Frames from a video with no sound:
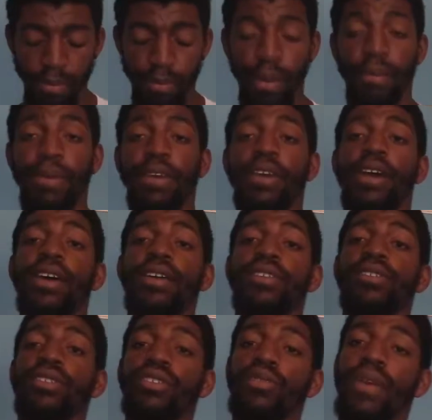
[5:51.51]
But
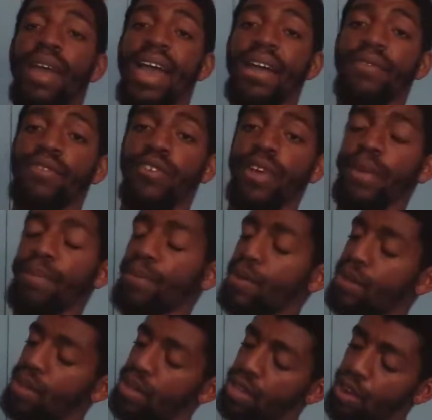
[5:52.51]
because you have grip,
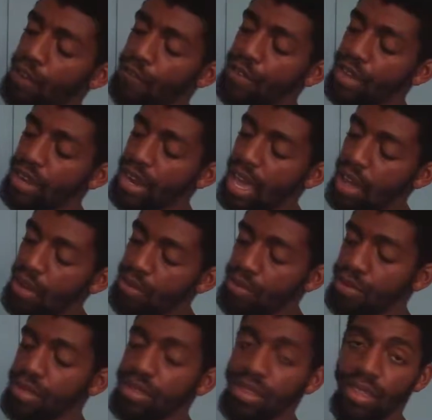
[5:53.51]
your feet
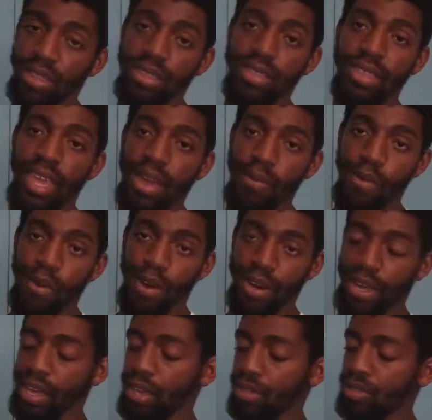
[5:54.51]
now just stay where
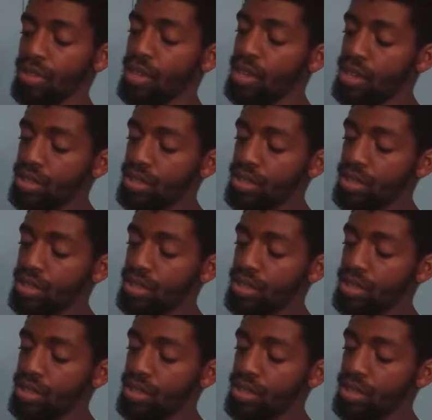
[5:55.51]
it is.